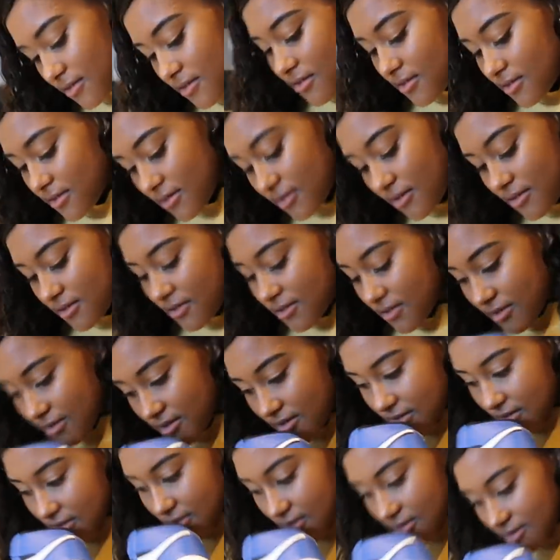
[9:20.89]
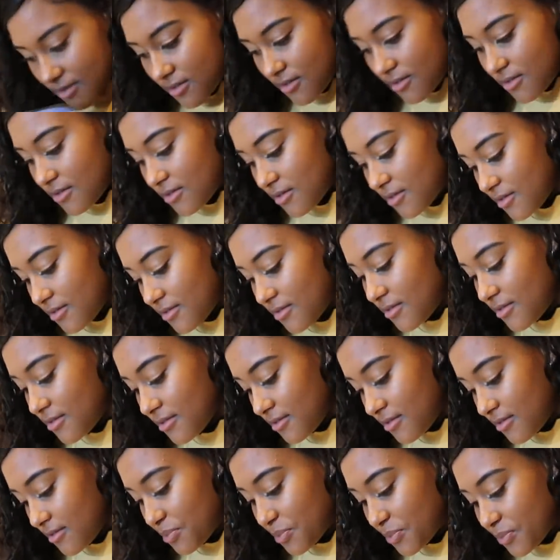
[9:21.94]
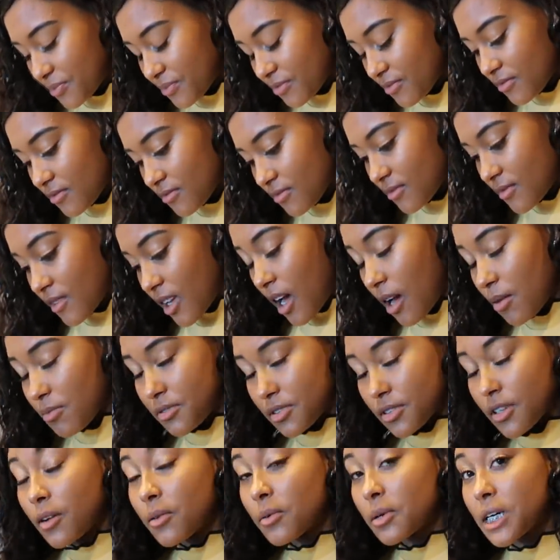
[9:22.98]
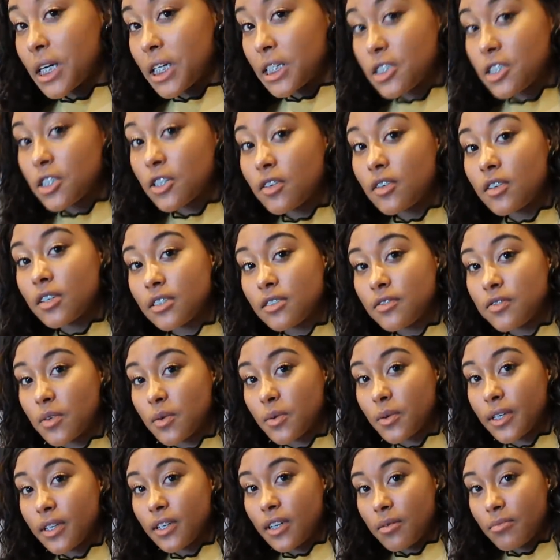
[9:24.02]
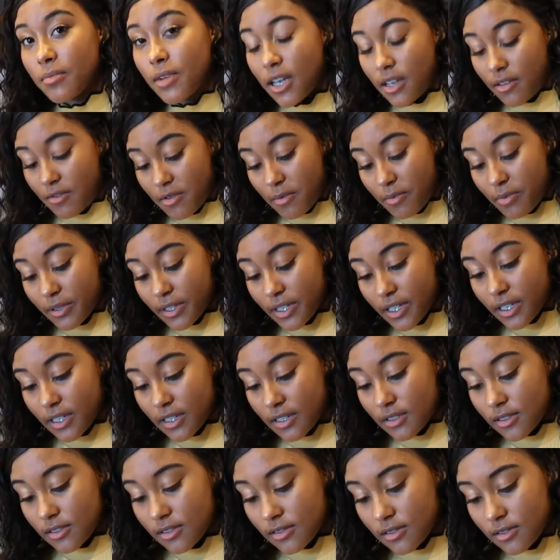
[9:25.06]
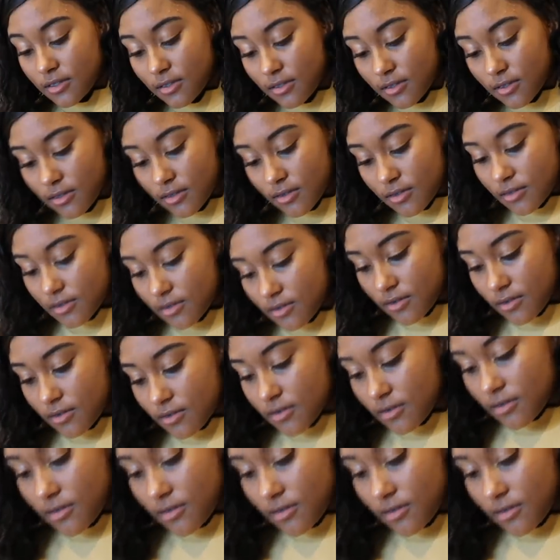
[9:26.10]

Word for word: I could have got both of them. I'm just gonna cut yours for real. I'm not even playing. I, I ain't